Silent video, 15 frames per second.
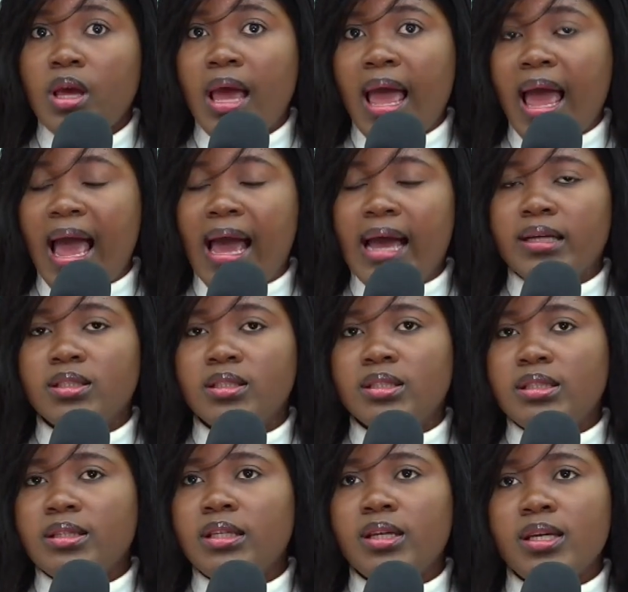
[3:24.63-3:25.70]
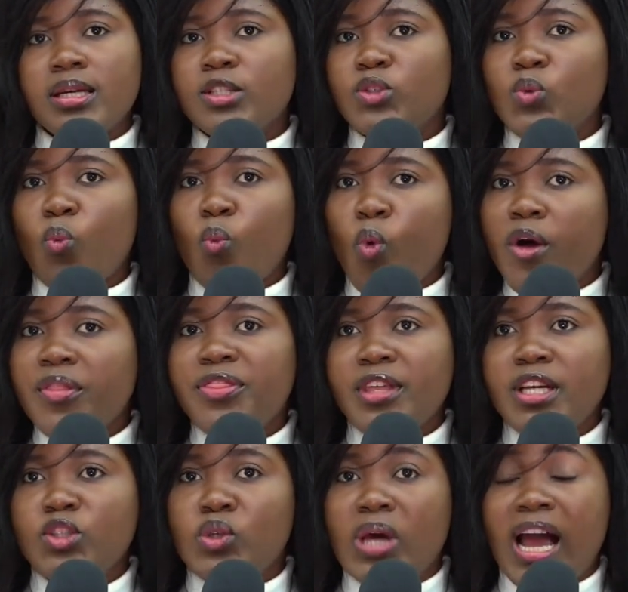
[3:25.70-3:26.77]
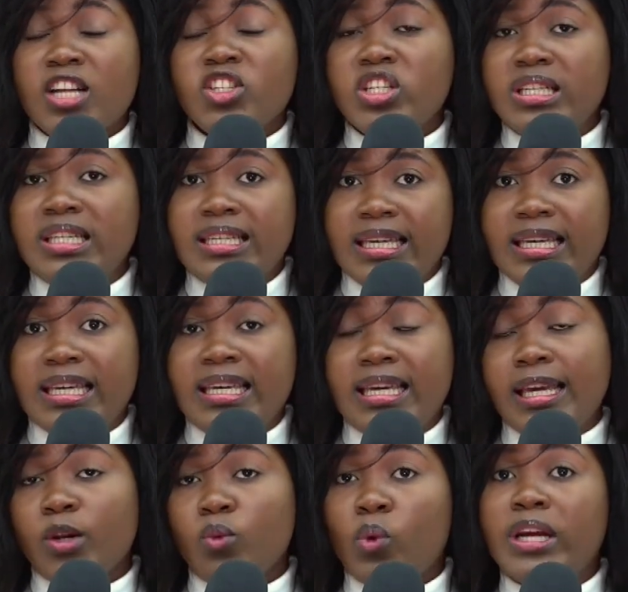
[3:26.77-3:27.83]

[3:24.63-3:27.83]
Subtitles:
and it's one thing to actually key in.